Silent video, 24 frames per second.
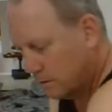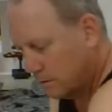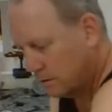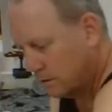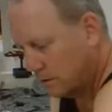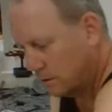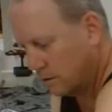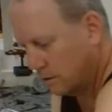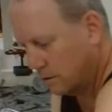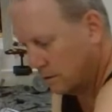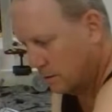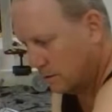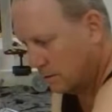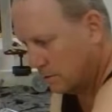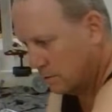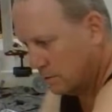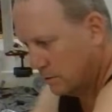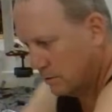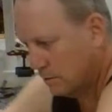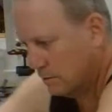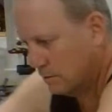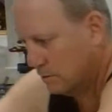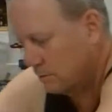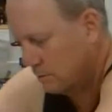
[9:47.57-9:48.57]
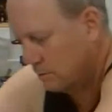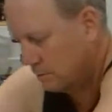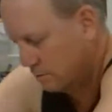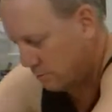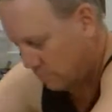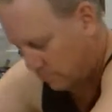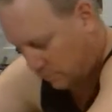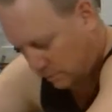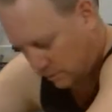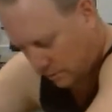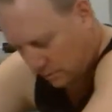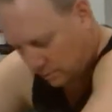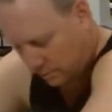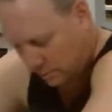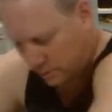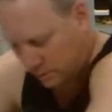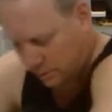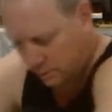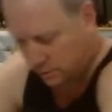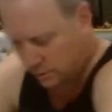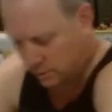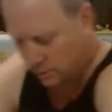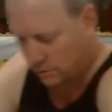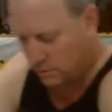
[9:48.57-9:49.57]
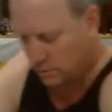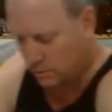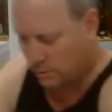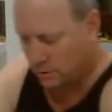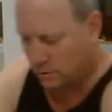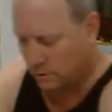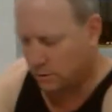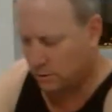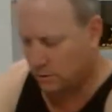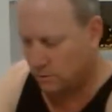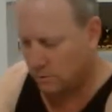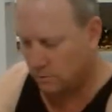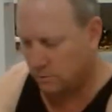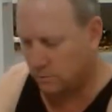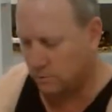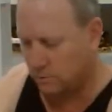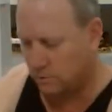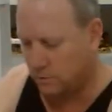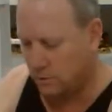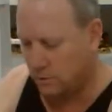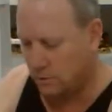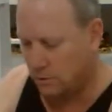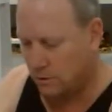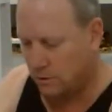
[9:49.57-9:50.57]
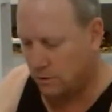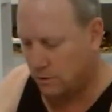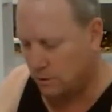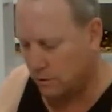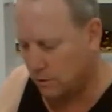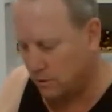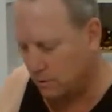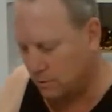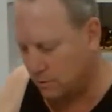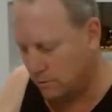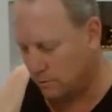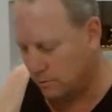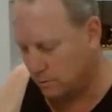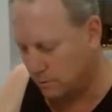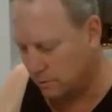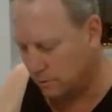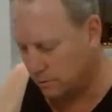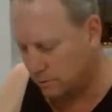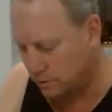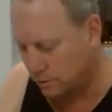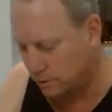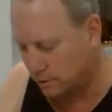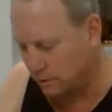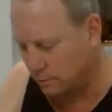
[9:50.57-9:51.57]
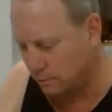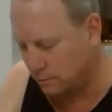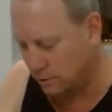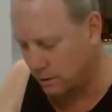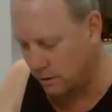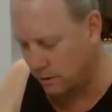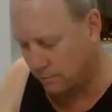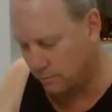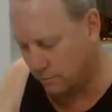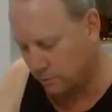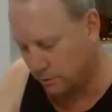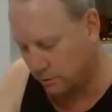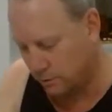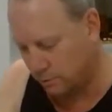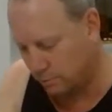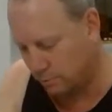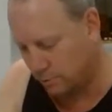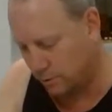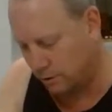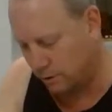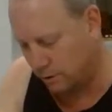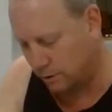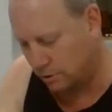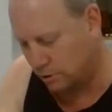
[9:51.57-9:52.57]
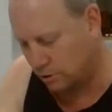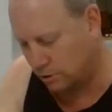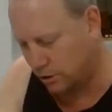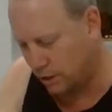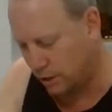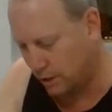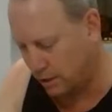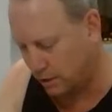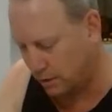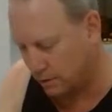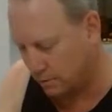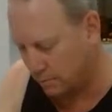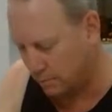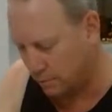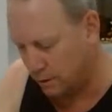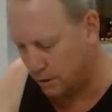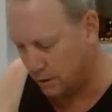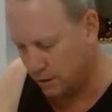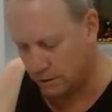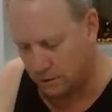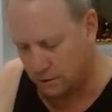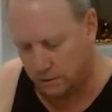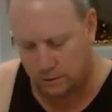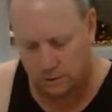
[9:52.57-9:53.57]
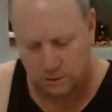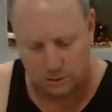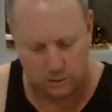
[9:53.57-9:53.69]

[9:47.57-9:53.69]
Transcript: And I'll put this on and then I'll see what everyone's been chatting about.